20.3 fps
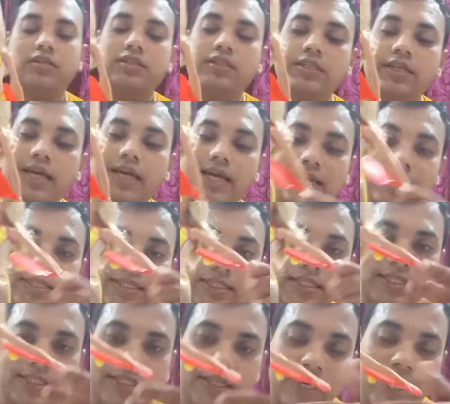she has
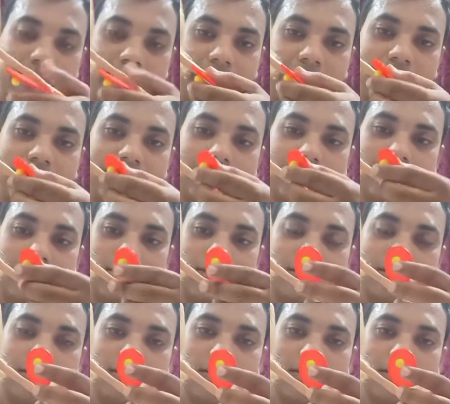this racket
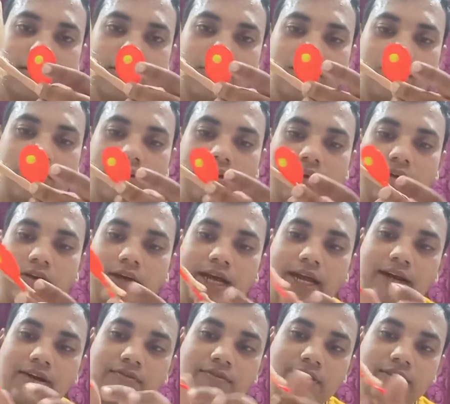on her
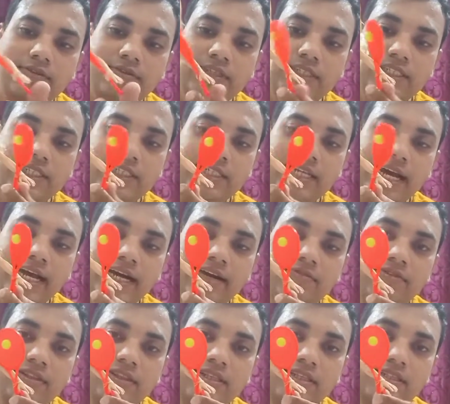hand, which is tied
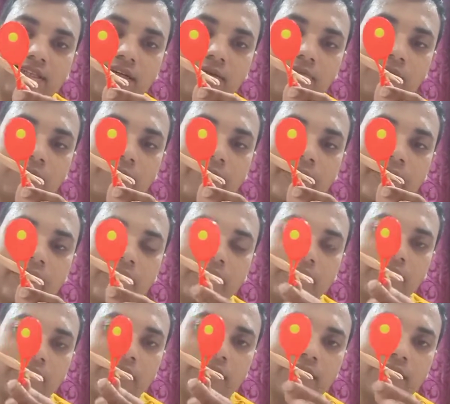with this rubber band,